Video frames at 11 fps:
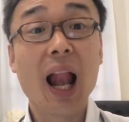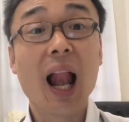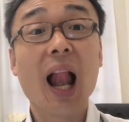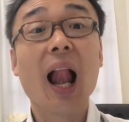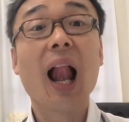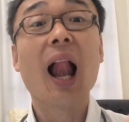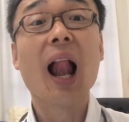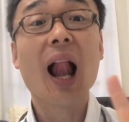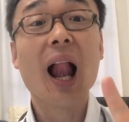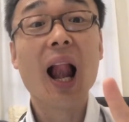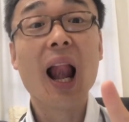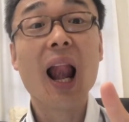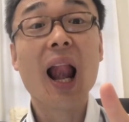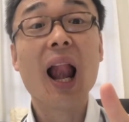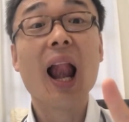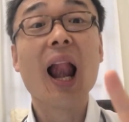
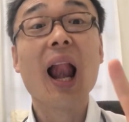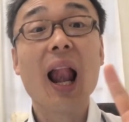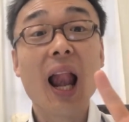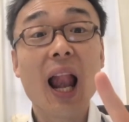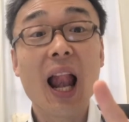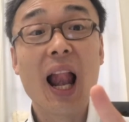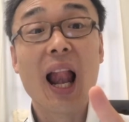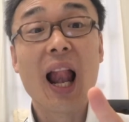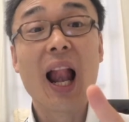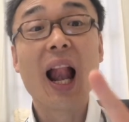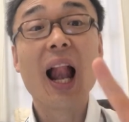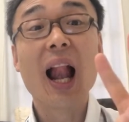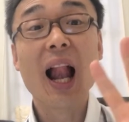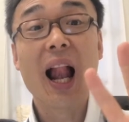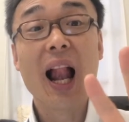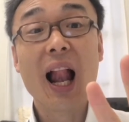
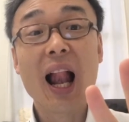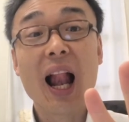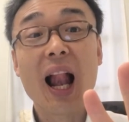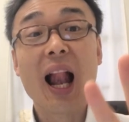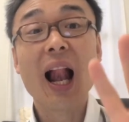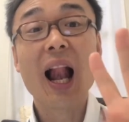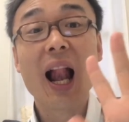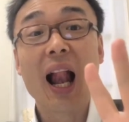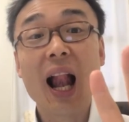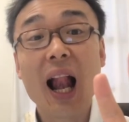No one is speaking in this clip.